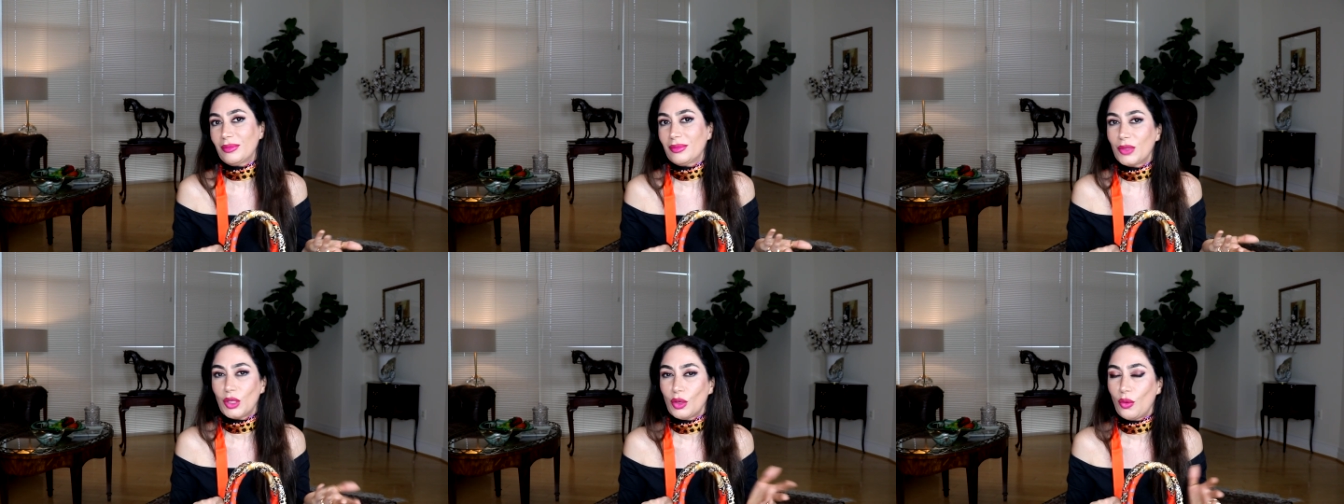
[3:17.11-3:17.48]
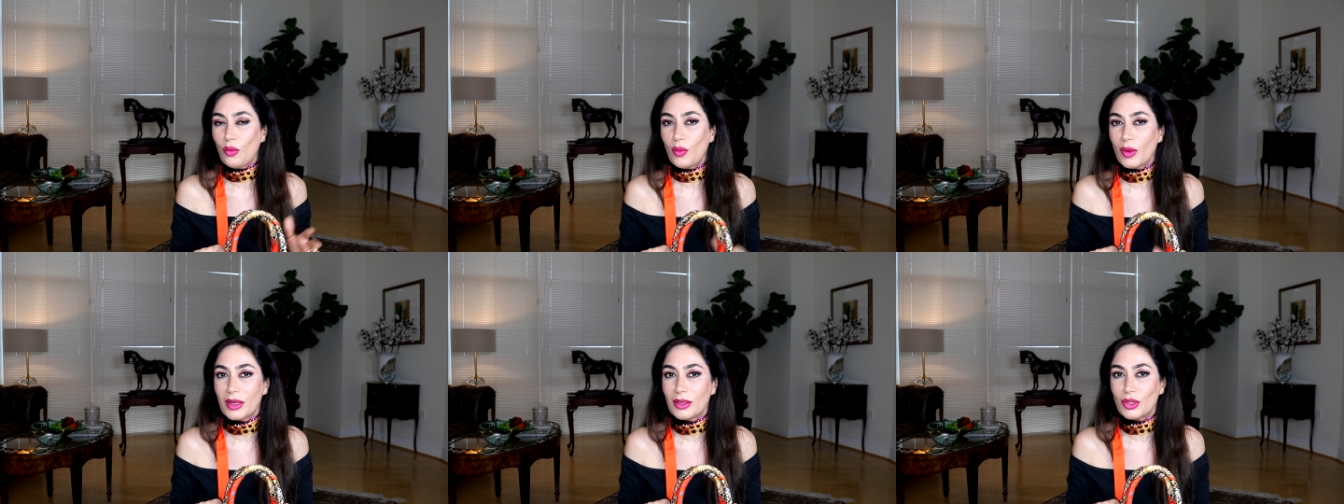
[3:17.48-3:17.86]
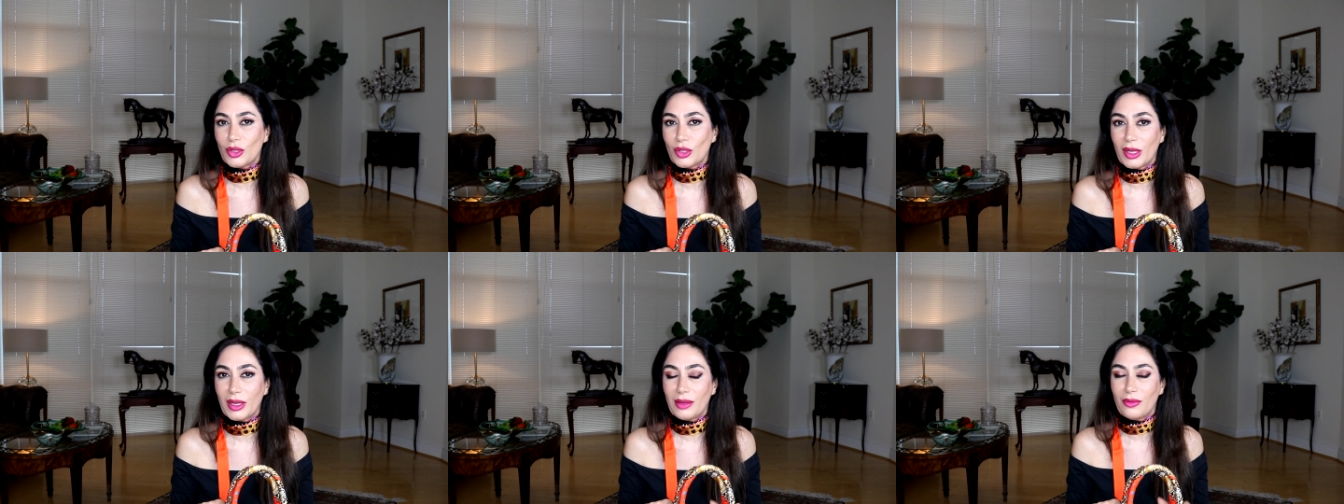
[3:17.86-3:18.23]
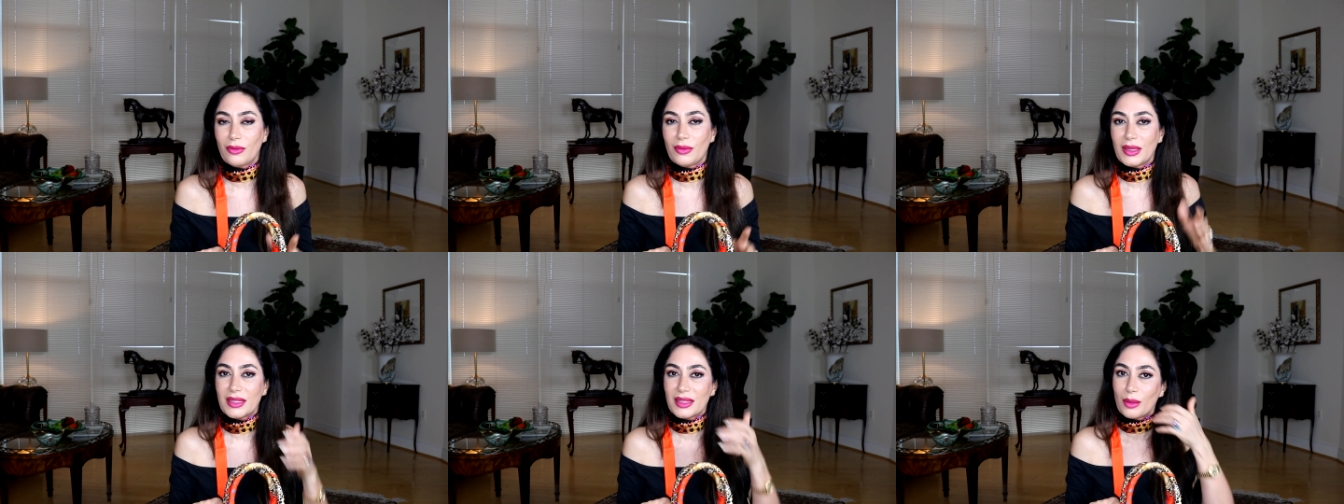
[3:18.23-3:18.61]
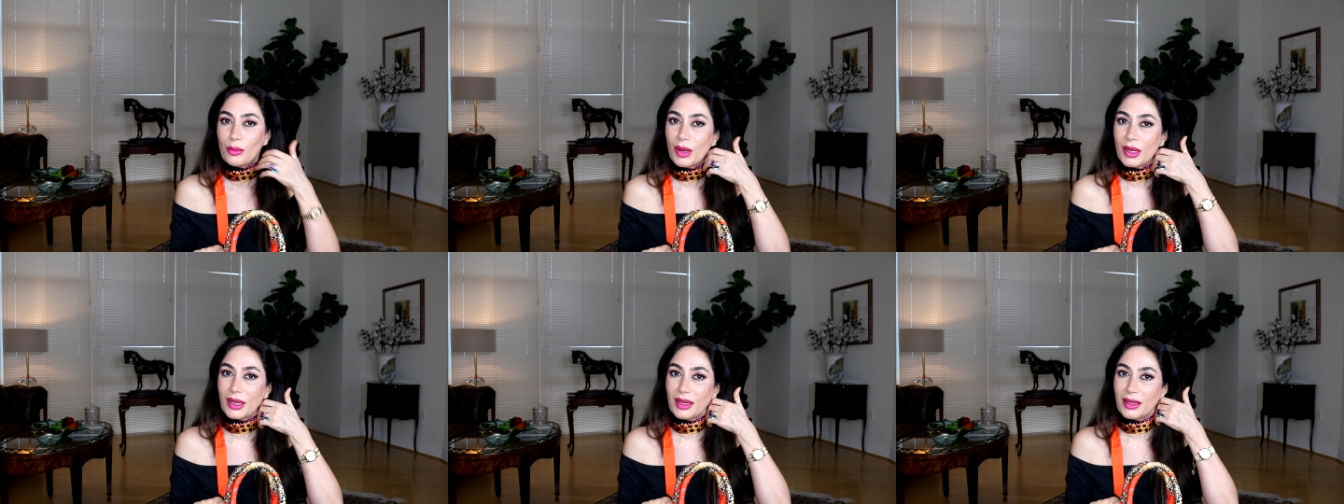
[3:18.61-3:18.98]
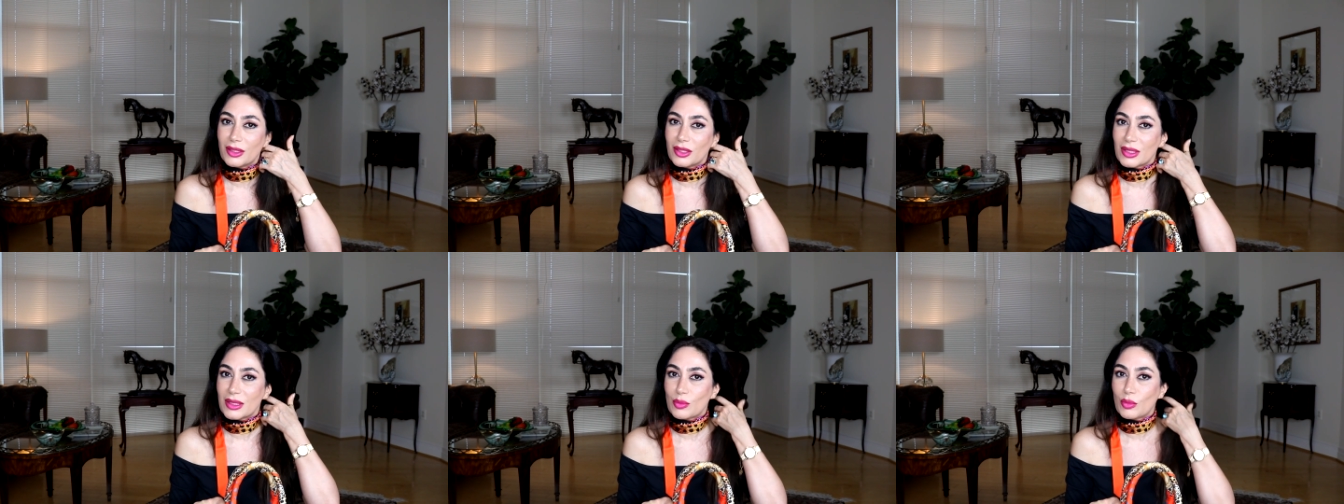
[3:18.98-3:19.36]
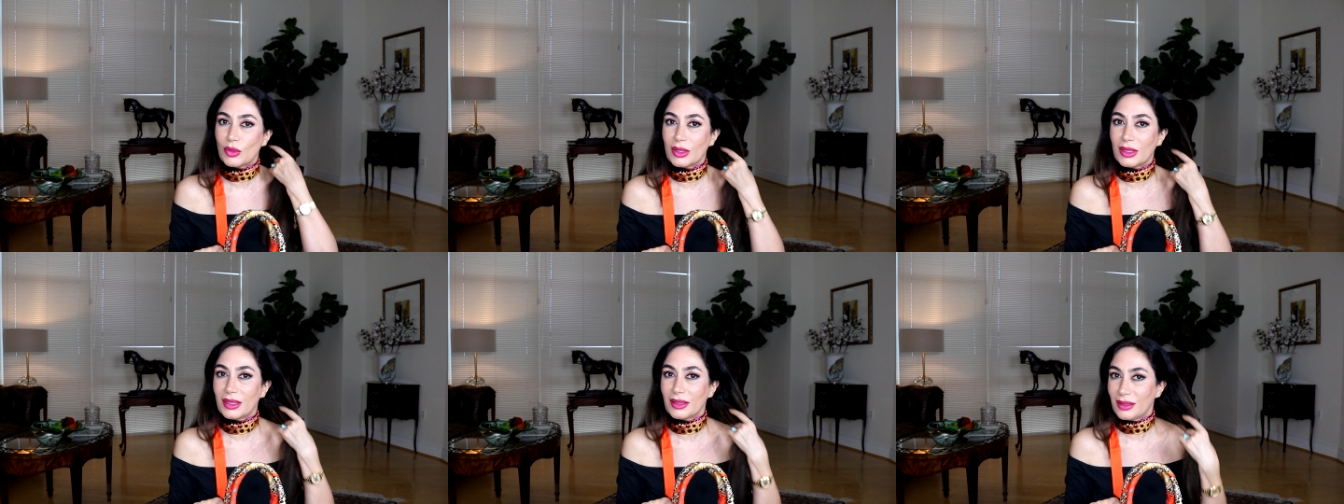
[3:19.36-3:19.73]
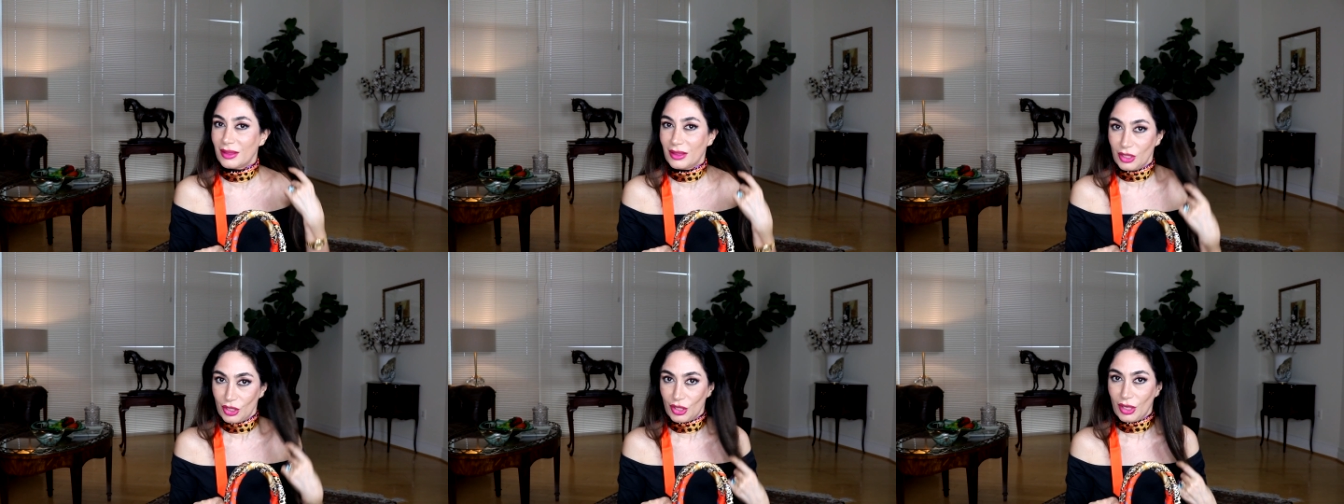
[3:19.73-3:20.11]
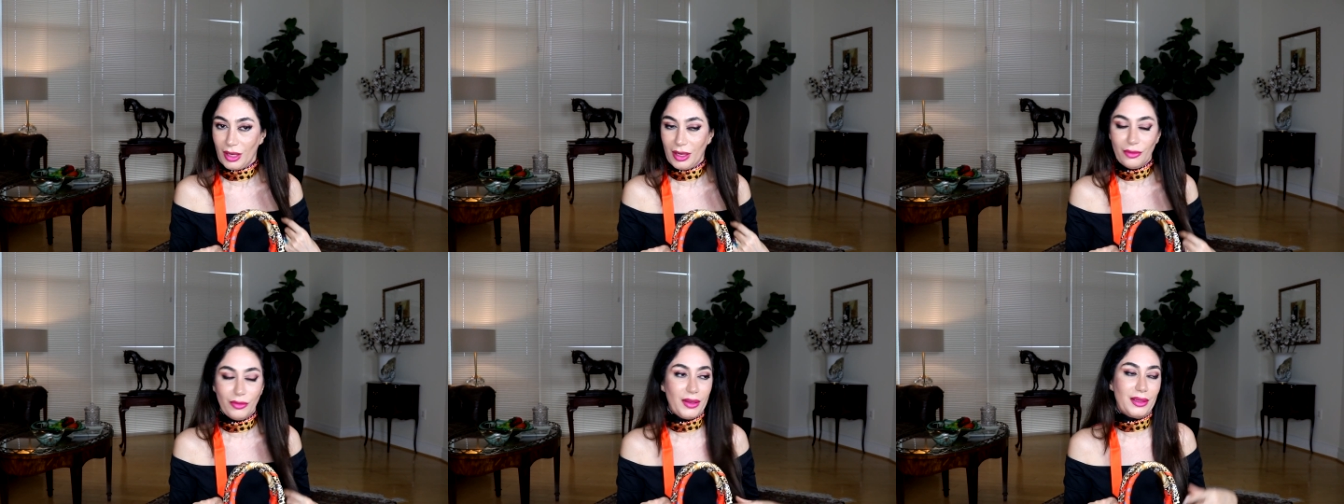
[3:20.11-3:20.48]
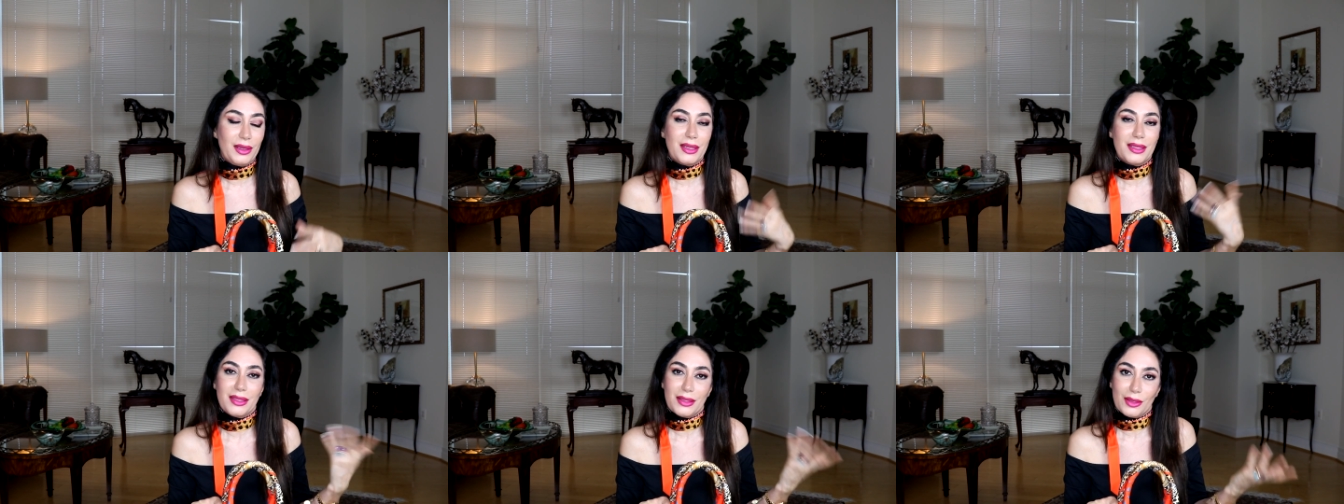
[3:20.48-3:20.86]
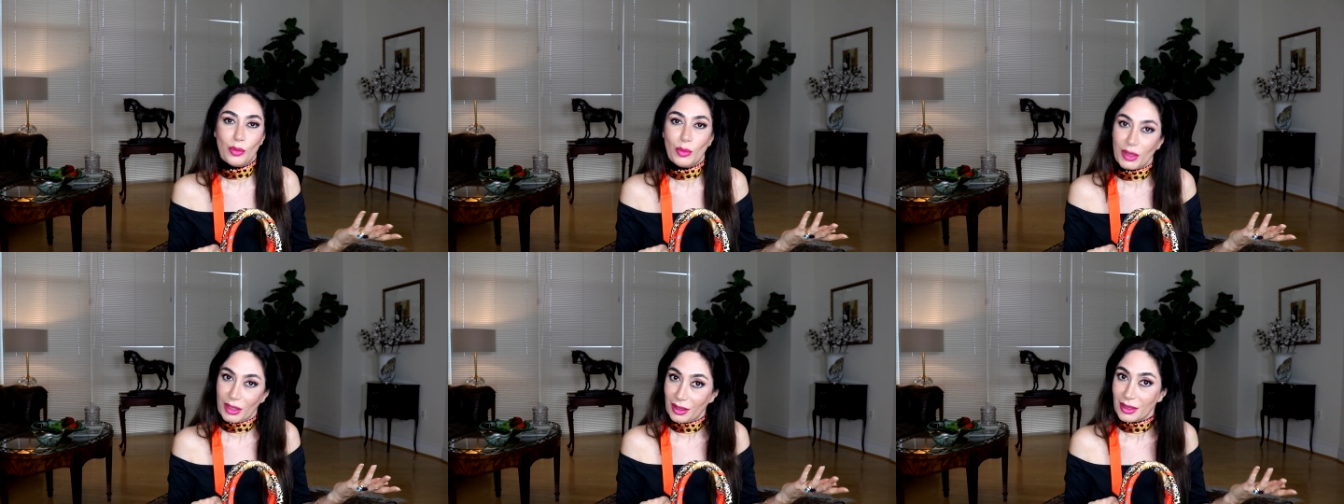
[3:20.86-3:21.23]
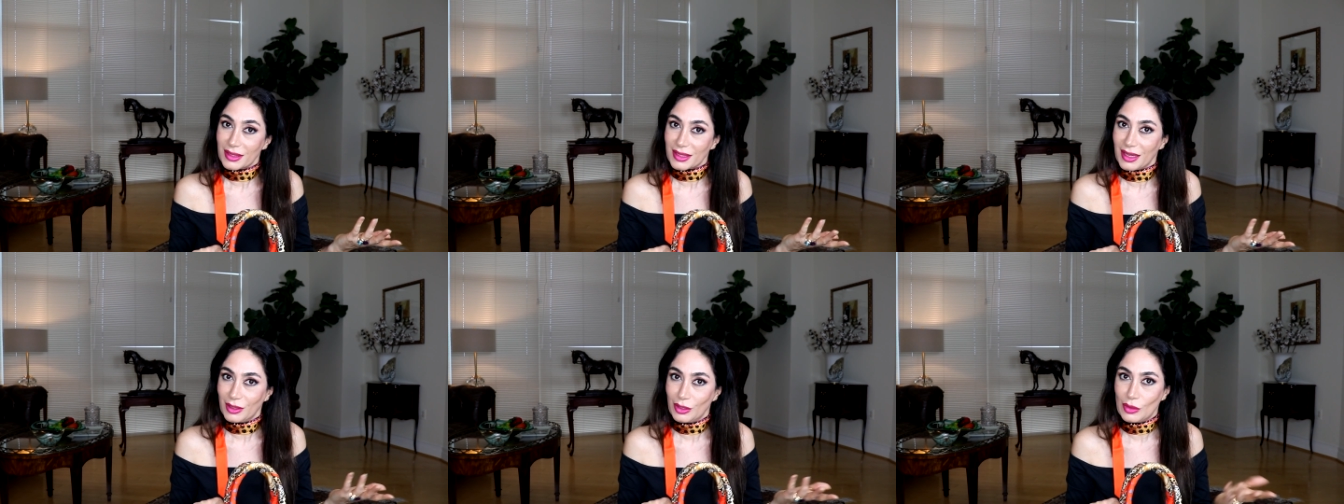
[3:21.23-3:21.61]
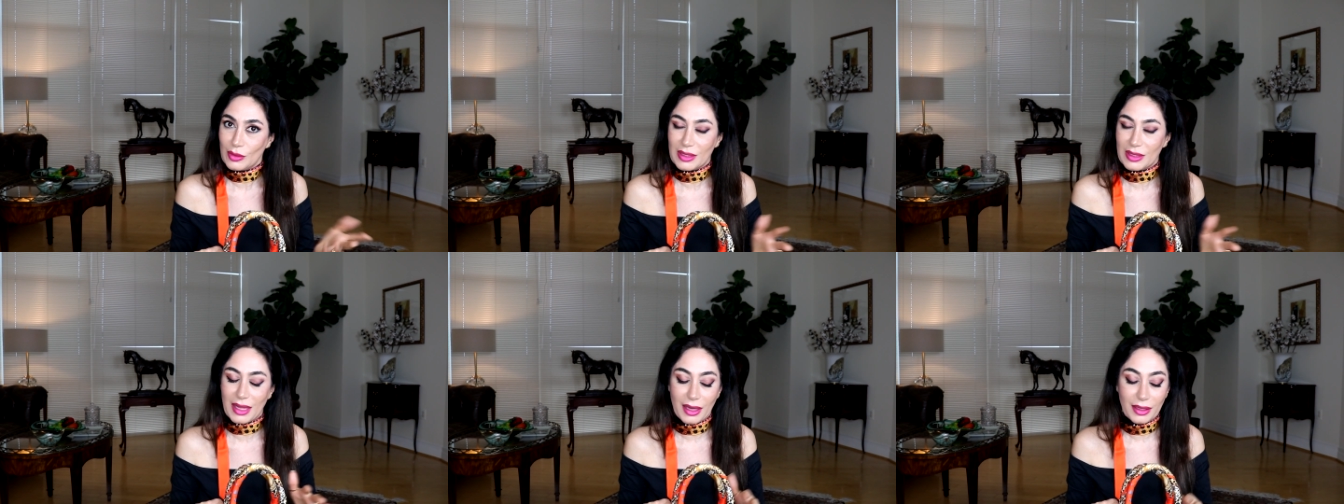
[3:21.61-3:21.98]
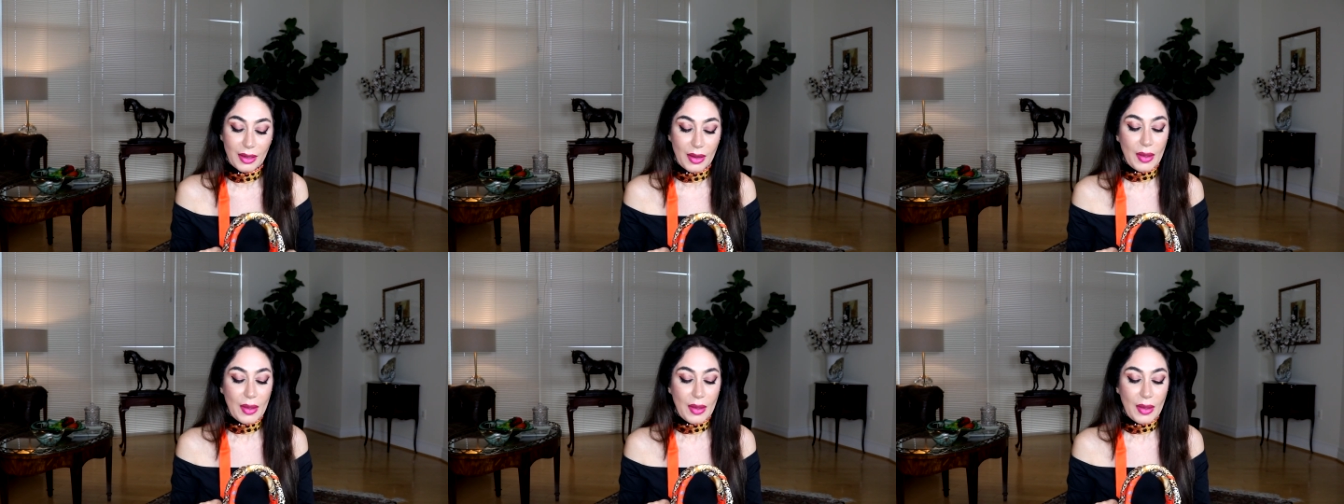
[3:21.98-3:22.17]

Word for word: you know, why should I waste the money and just putting it in the shelf? At least somebody else can use that.